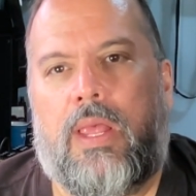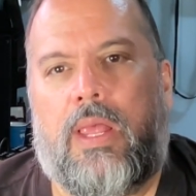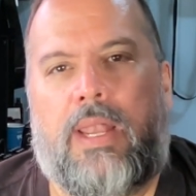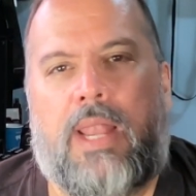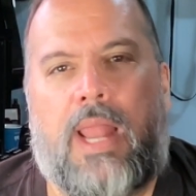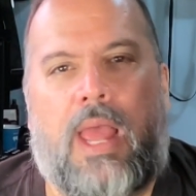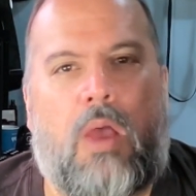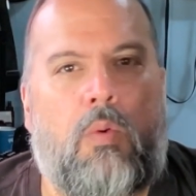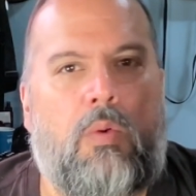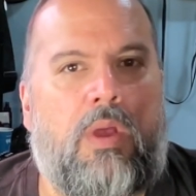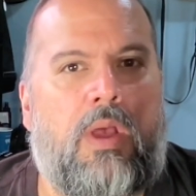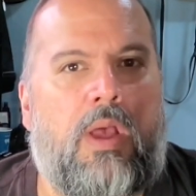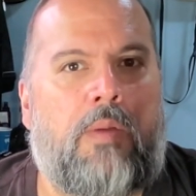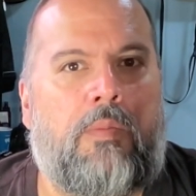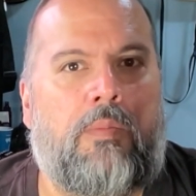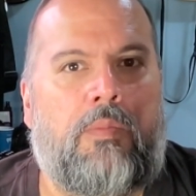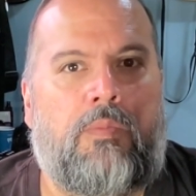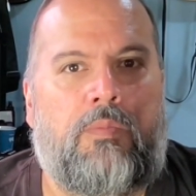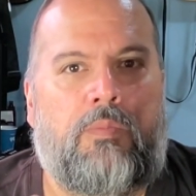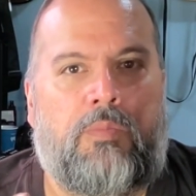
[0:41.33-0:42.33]

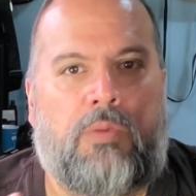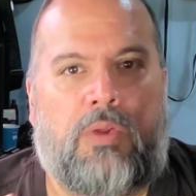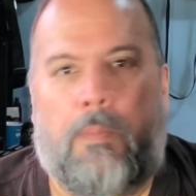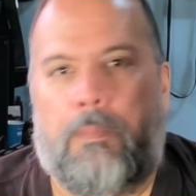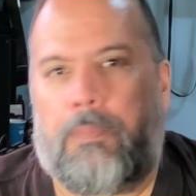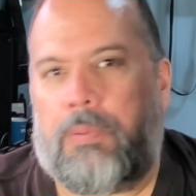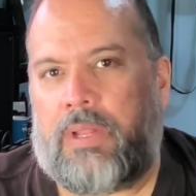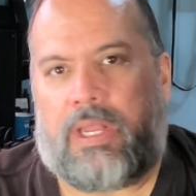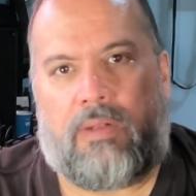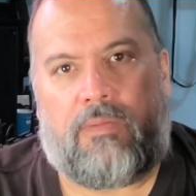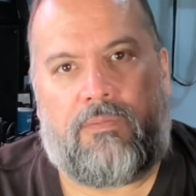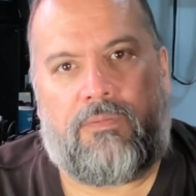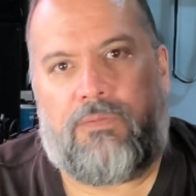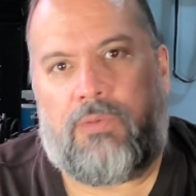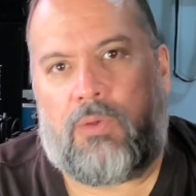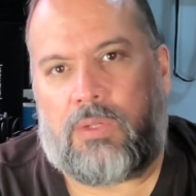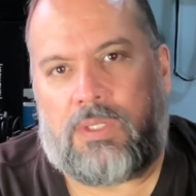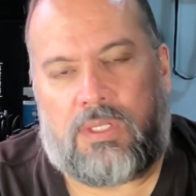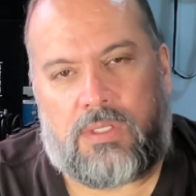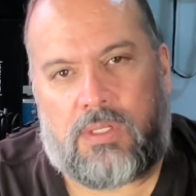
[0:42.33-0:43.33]
Now, complete
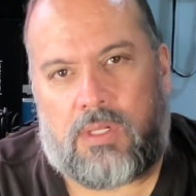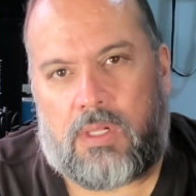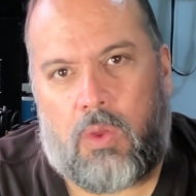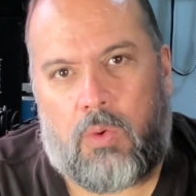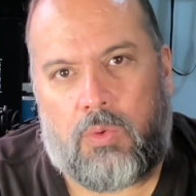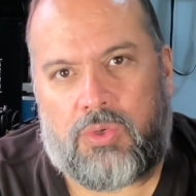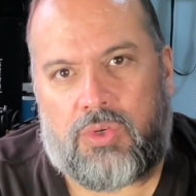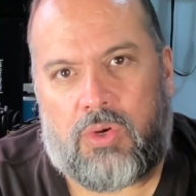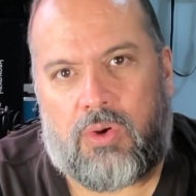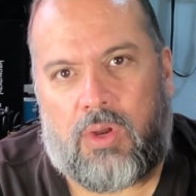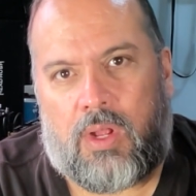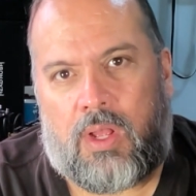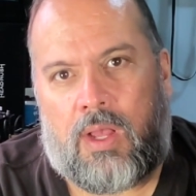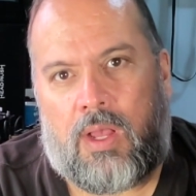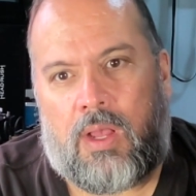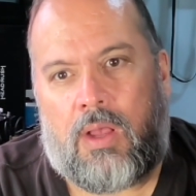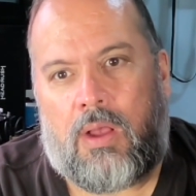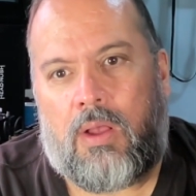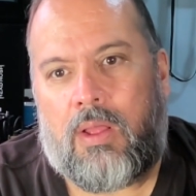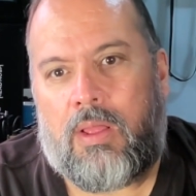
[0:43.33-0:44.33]
full disclosure,
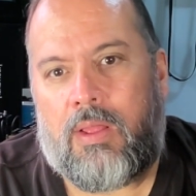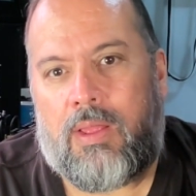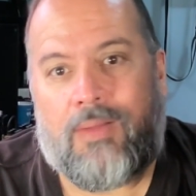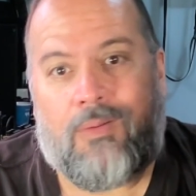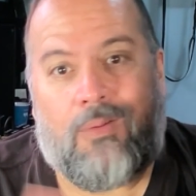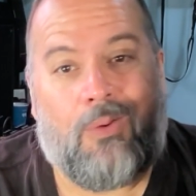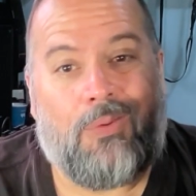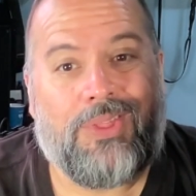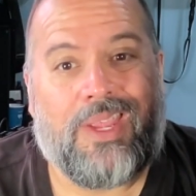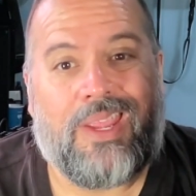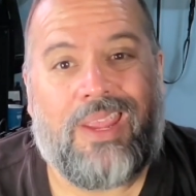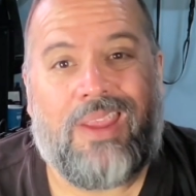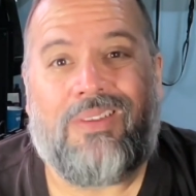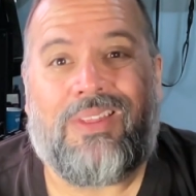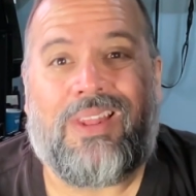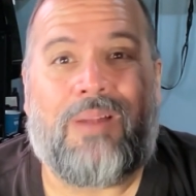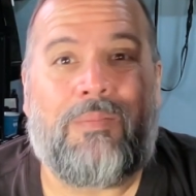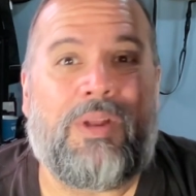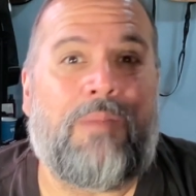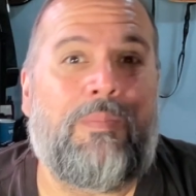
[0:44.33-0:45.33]
all the gear
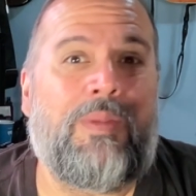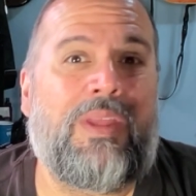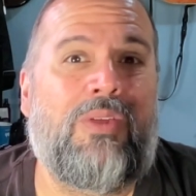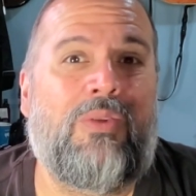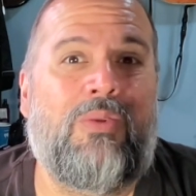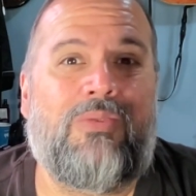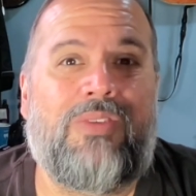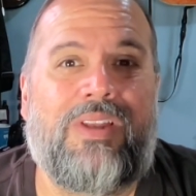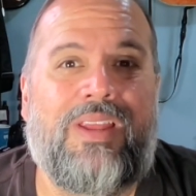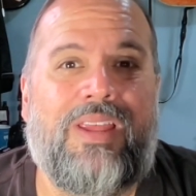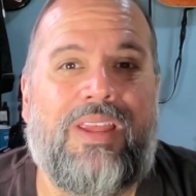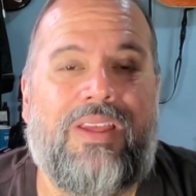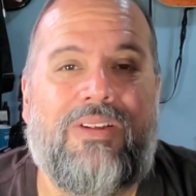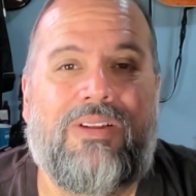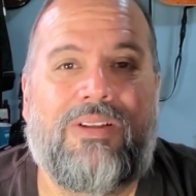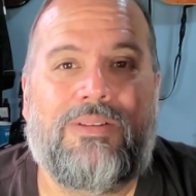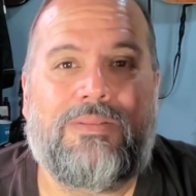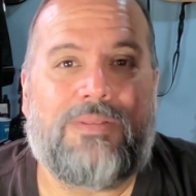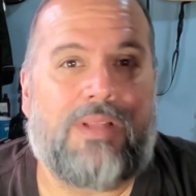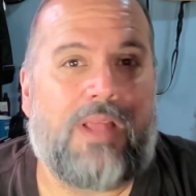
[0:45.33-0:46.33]
that I'm going to be using
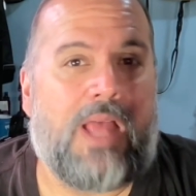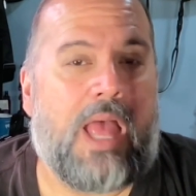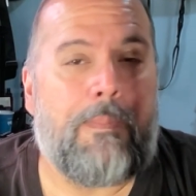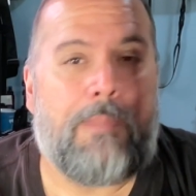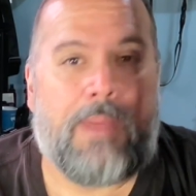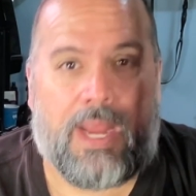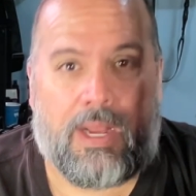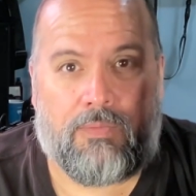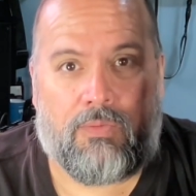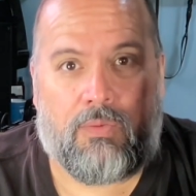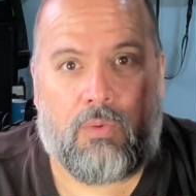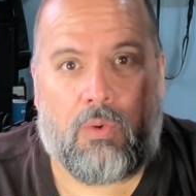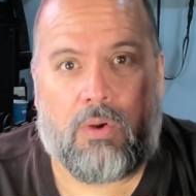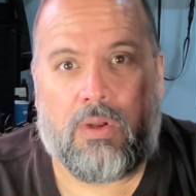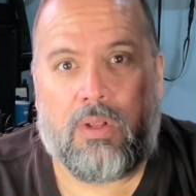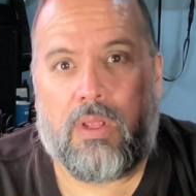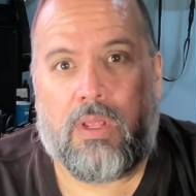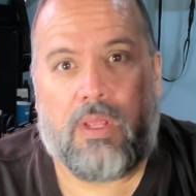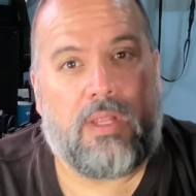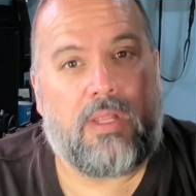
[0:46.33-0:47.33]
here, I paid for.